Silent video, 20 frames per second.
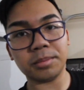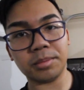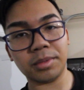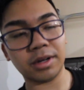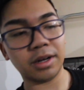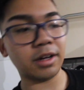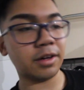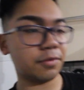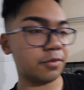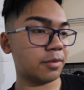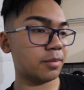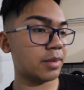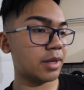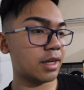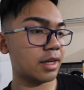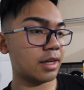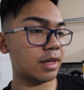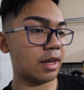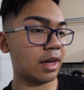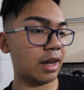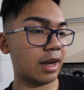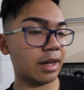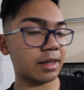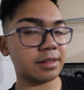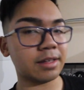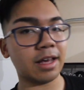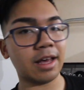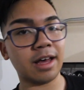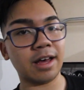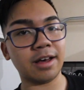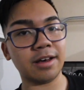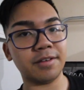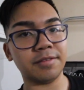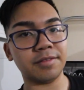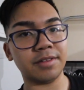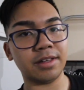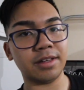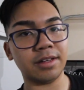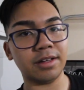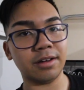But uh, for me, I like to
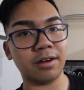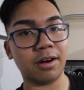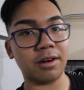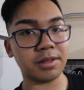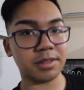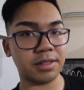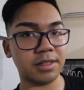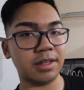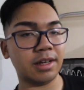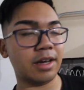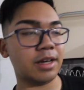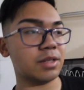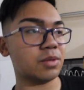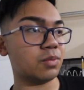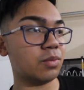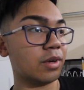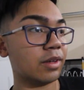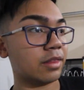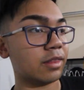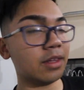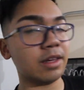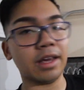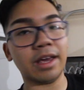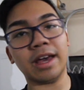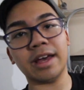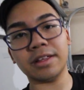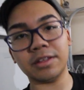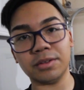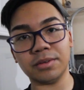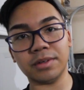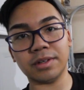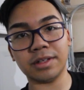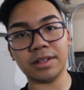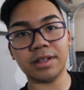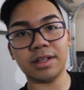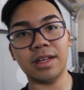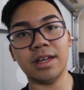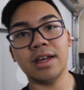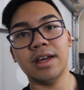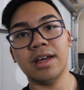have the RCAs with the head unit